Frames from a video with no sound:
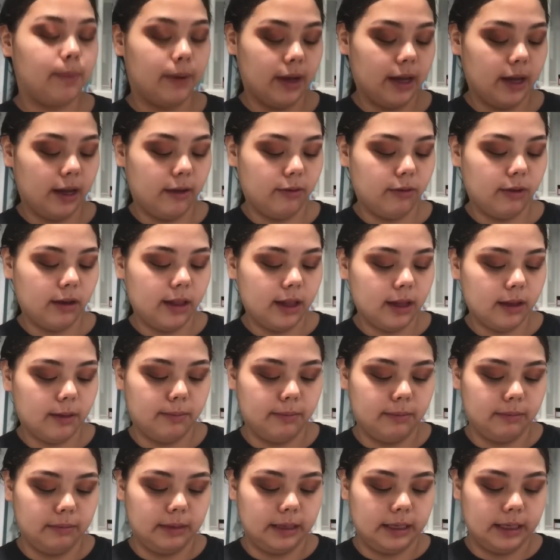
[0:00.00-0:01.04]
But if you're like
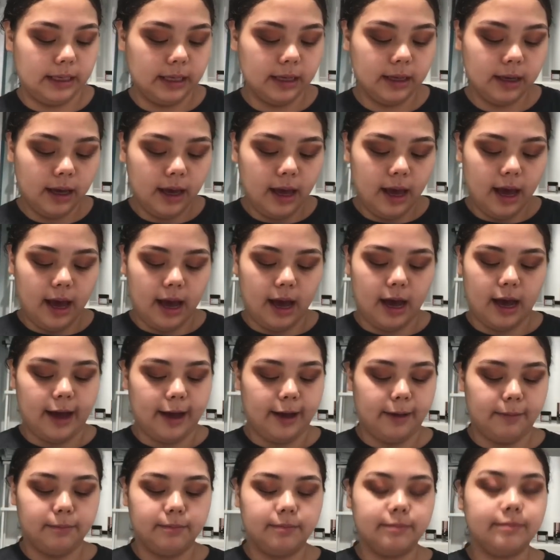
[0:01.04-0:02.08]
me,
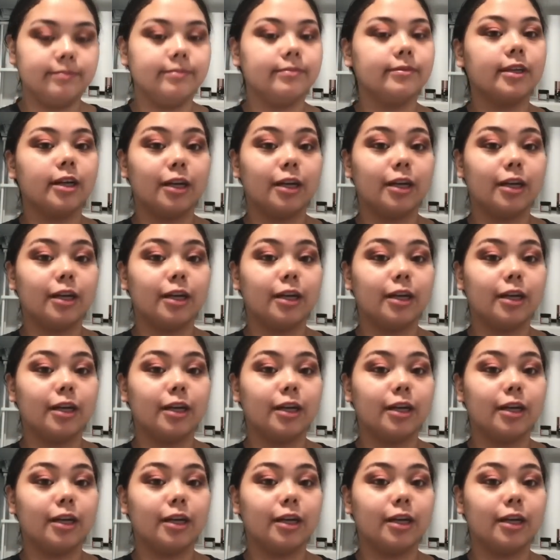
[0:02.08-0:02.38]
I'm